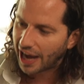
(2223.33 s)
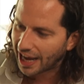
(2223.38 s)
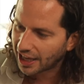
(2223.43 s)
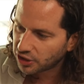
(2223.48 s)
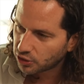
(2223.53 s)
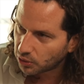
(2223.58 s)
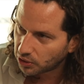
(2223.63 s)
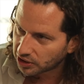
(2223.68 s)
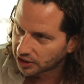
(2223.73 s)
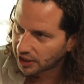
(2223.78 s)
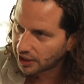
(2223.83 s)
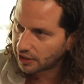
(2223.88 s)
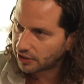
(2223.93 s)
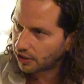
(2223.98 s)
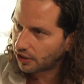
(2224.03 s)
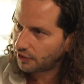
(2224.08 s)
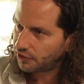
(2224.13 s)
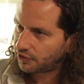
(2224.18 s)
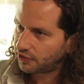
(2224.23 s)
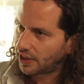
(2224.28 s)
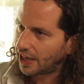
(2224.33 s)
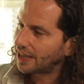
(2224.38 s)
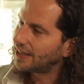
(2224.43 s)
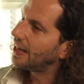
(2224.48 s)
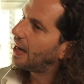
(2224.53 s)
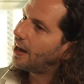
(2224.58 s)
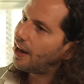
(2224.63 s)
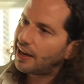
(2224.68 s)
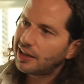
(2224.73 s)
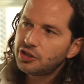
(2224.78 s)
annual kickoff, and
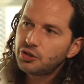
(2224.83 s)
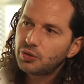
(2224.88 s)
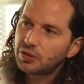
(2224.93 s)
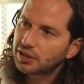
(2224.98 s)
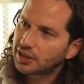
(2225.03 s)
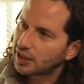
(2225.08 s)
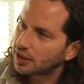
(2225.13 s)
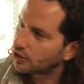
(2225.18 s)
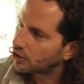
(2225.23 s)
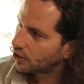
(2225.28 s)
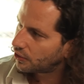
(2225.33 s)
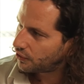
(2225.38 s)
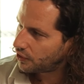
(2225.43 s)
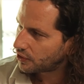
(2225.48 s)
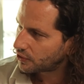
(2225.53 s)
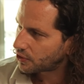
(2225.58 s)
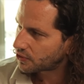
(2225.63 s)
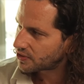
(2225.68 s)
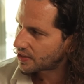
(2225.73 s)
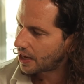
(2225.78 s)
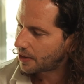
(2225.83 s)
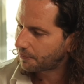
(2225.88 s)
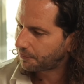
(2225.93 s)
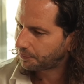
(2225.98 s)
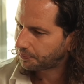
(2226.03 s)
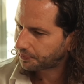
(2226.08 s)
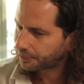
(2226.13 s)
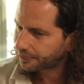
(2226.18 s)
our annual kickoff is the same.